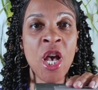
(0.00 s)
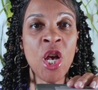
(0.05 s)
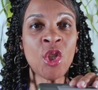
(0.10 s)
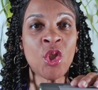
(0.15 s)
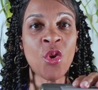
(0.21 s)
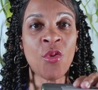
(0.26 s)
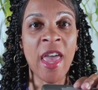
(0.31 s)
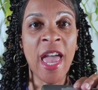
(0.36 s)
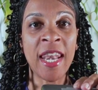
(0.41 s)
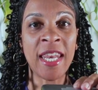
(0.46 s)

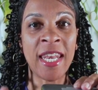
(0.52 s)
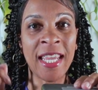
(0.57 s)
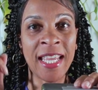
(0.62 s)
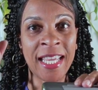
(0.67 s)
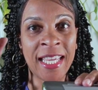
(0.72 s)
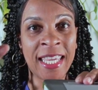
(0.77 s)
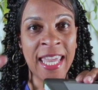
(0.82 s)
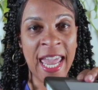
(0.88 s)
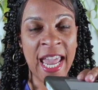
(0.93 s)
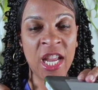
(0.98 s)
so that it
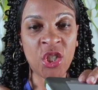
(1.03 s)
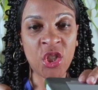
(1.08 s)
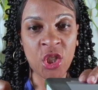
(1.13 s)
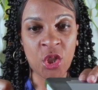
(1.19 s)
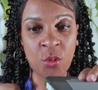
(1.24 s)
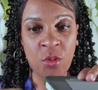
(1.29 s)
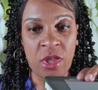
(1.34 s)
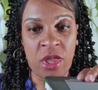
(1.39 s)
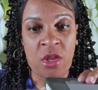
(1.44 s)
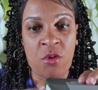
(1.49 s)

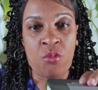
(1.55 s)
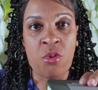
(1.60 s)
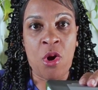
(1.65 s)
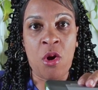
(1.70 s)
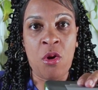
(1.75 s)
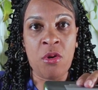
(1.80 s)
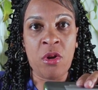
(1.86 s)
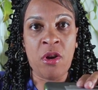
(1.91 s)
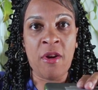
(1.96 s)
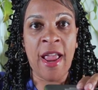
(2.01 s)
engages with the
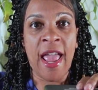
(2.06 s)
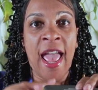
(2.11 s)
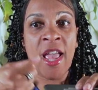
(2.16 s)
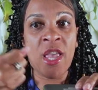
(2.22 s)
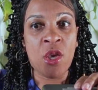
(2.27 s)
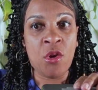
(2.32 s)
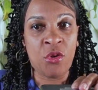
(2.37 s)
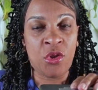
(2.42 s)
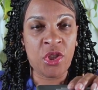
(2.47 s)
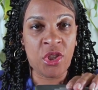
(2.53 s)
roller
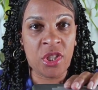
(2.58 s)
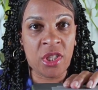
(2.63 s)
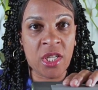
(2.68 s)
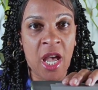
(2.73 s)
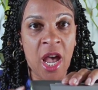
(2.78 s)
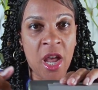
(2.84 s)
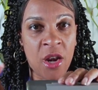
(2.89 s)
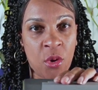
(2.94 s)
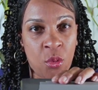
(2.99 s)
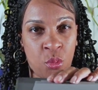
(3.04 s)
and you just
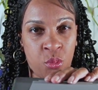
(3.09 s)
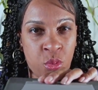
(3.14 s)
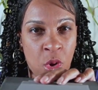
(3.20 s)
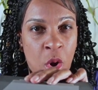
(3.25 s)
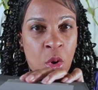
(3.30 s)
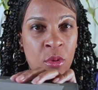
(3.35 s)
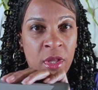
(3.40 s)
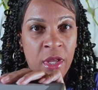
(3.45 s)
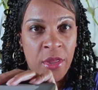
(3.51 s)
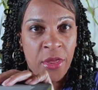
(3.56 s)
kind of
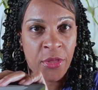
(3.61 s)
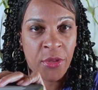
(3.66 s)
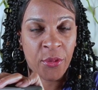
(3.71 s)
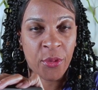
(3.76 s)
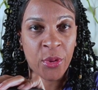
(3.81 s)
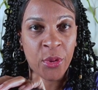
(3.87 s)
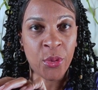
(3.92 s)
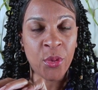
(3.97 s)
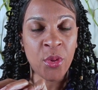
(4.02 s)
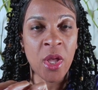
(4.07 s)
roll it
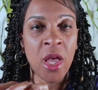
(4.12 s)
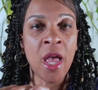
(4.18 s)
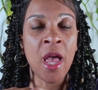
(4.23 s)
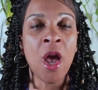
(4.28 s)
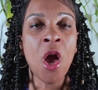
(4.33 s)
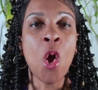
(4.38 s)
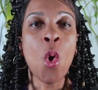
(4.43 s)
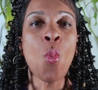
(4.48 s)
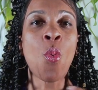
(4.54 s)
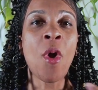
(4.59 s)
through.
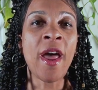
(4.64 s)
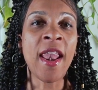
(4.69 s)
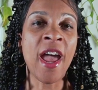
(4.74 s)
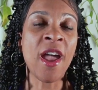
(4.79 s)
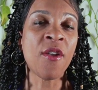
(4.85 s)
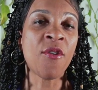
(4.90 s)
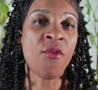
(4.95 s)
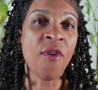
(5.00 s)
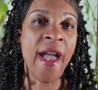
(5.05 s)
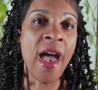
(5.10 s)
What
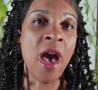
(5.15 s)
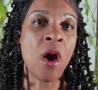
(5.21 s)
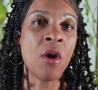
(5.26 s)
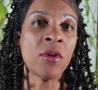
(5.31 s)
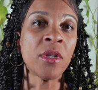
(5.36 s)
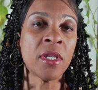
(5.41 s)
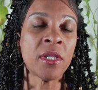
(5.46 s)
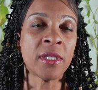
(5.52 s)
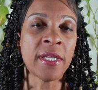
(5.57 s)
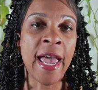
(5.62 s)
I
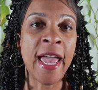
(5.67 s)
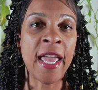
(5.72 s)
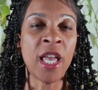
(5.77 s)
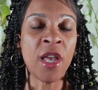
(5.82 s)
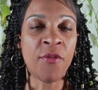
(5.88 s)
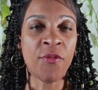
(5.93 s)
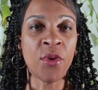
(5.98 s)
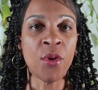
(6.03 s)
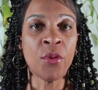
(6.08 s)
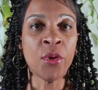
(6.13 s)
found is that
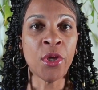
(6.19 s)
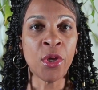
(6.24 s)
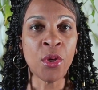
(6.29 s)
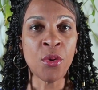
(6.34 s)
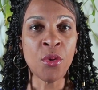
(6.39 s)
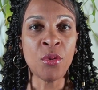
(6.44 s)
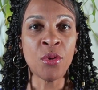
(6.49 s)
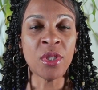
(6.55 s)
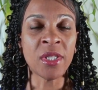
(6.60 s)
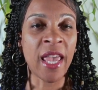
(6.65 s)
if you
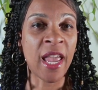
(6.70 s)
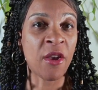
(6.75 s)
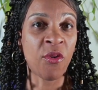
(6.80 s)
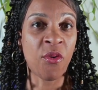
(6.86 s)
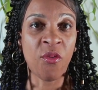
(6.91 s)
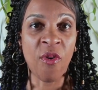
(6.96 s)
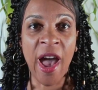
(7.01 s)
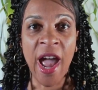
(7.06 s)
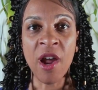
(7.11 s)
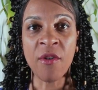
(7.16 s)
use like
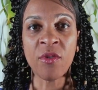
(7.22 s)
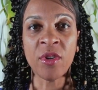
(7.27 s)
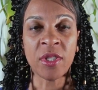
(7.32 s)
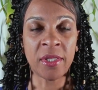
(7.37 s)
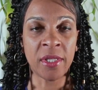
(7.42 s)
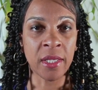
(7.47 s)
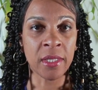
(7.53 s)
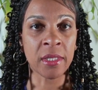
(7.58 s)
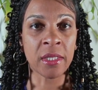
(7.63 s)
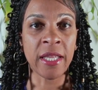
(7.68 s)
5 or
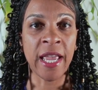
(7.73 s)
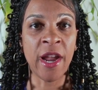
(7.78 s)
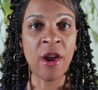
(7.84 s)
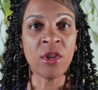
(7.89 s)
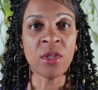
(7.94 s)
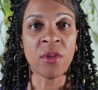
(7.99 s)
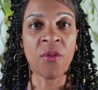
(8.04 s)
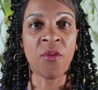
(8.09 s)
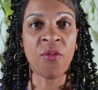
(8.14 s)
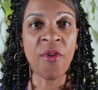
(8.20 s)
6
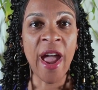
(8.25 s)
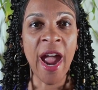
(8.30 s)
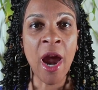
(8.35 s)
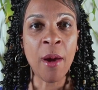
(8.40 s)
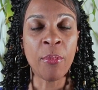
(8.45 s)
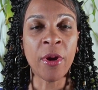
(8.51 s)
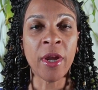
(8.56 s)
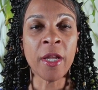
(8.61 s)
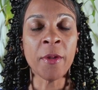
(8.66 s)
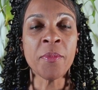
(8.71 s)
layers of
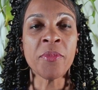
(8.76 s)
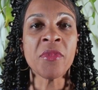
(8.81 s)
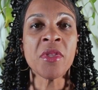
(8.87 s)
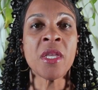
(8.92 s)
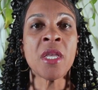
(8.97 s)
fabric,